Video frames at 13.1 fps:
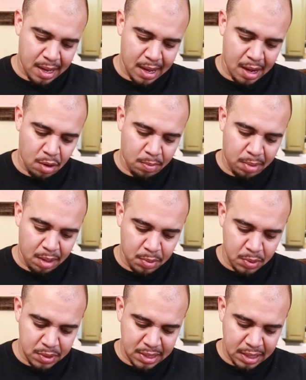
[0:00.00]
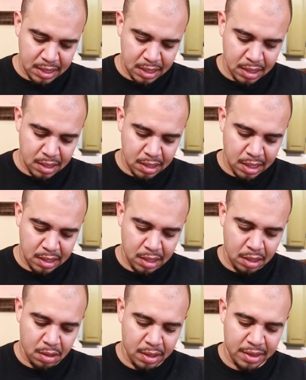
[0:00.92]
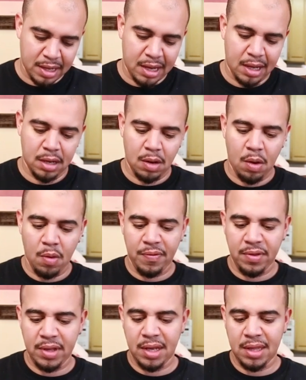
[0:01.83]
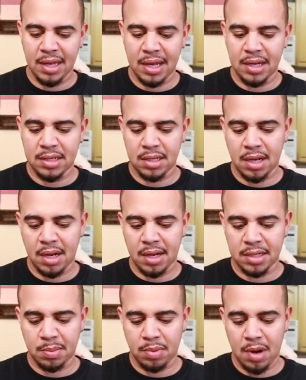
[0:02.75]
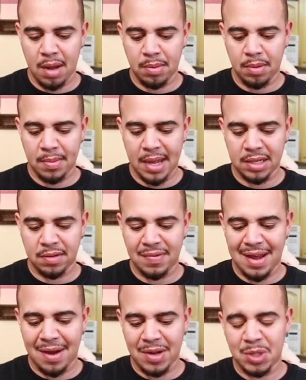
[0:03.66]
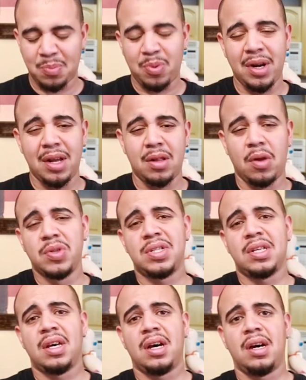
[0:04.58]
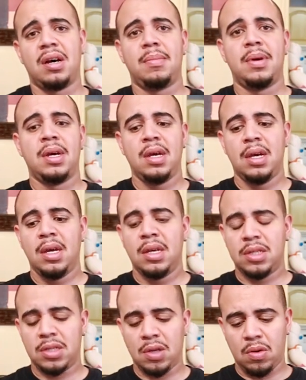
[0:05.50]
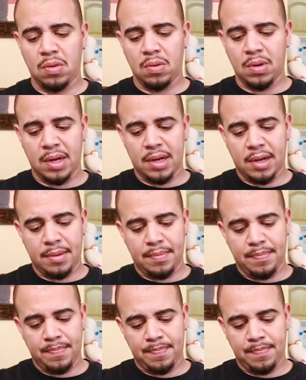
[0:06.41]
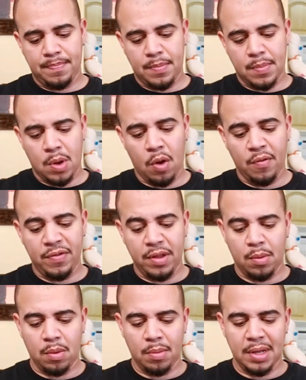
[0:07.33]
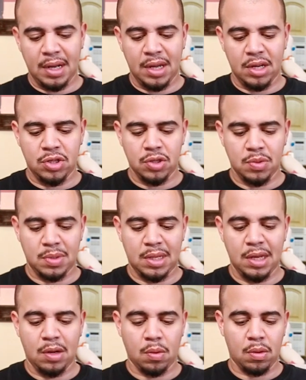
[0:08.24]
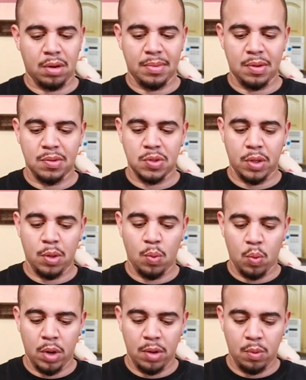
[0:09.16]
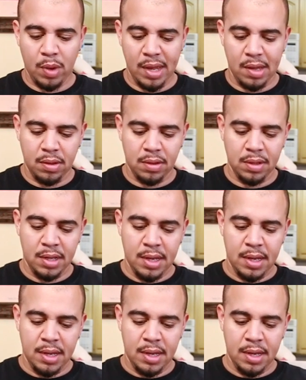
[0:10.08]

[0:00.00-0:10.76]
air bubbles in the urethane, and hopefully that doesn't cause a problem as of now. It's pretty close to the hub, so hopefully there won't be any issues with decoring, but it was only one wheel.